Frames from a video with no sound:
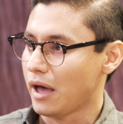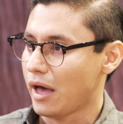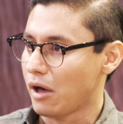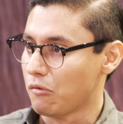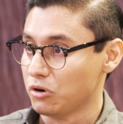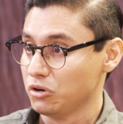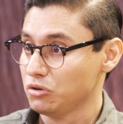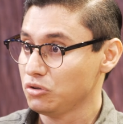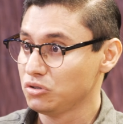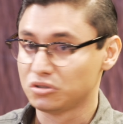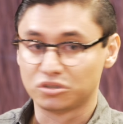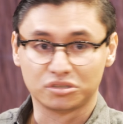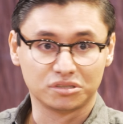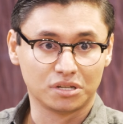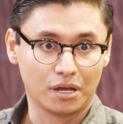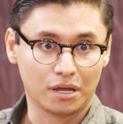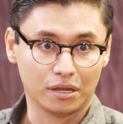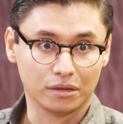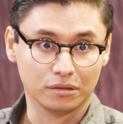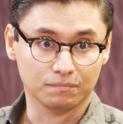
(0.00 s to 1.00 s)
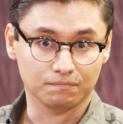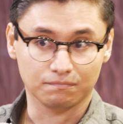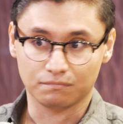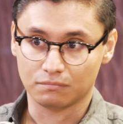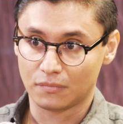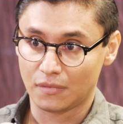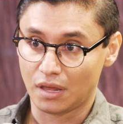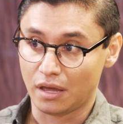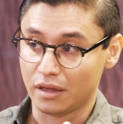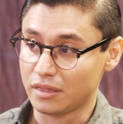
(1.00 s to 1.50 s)
our users an
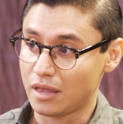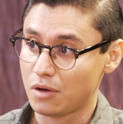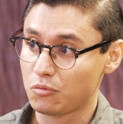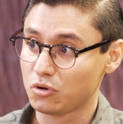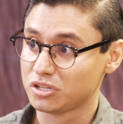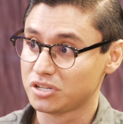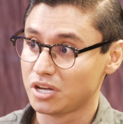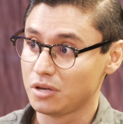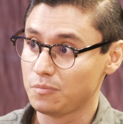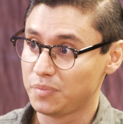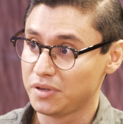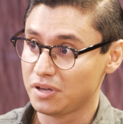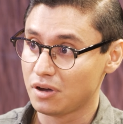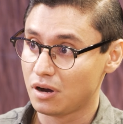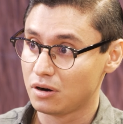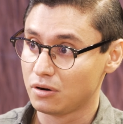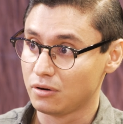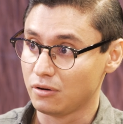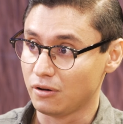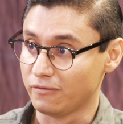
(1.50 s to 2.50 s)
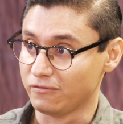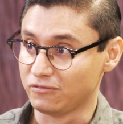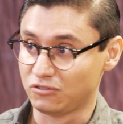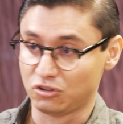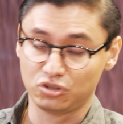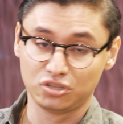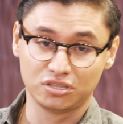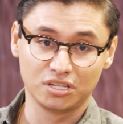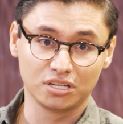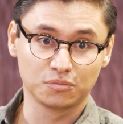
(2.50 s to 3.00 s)
average APR of
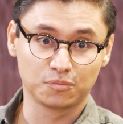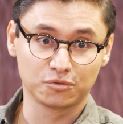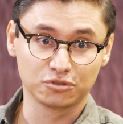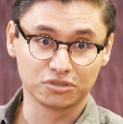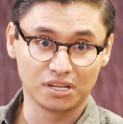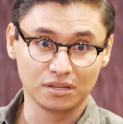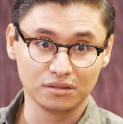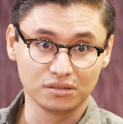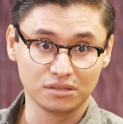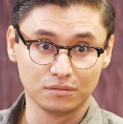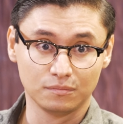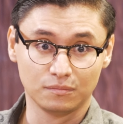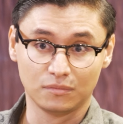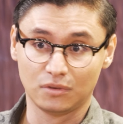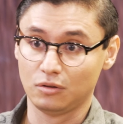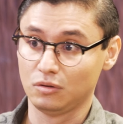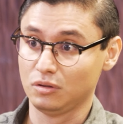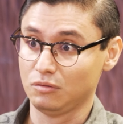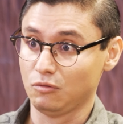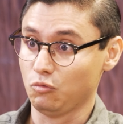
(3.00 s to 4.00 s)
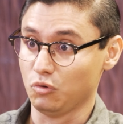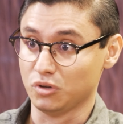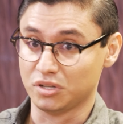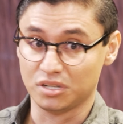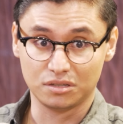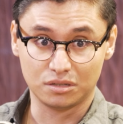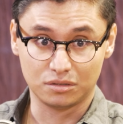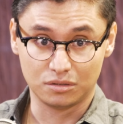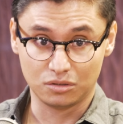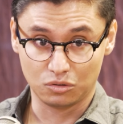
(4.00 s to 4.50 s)
36%, which
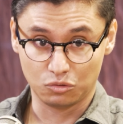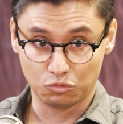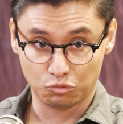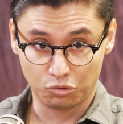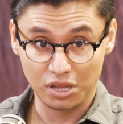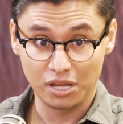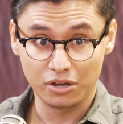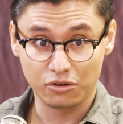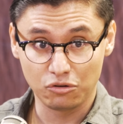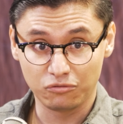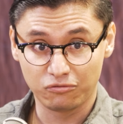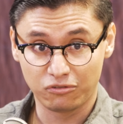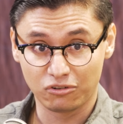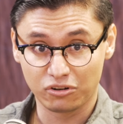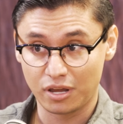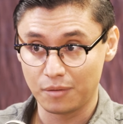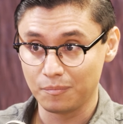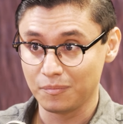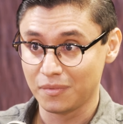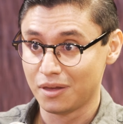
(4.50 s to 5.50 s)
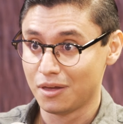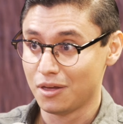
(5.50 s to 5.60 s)
is really good for them.